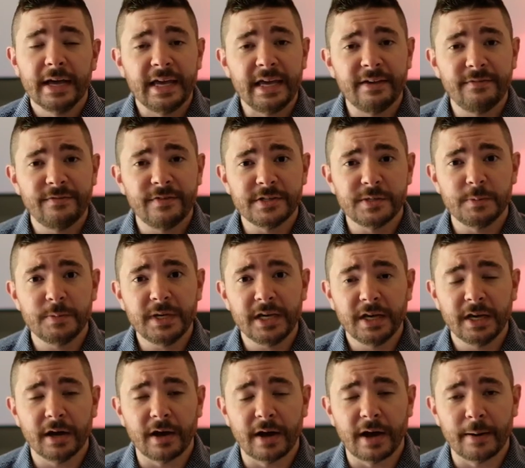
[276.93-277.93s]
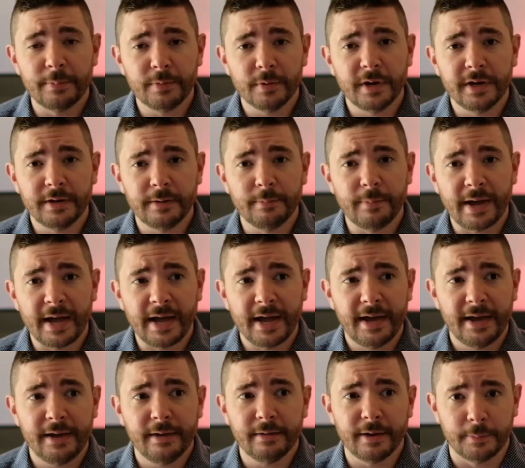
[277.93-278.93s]
if it's being operated
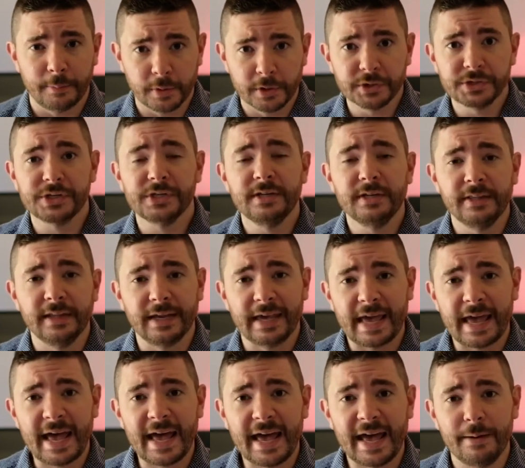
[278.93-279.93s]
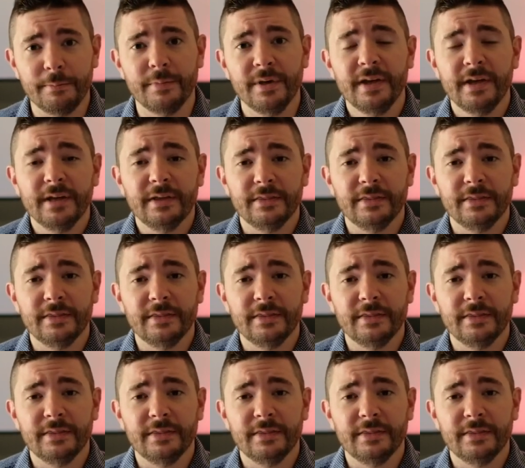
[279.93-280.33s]
by a person in the cab,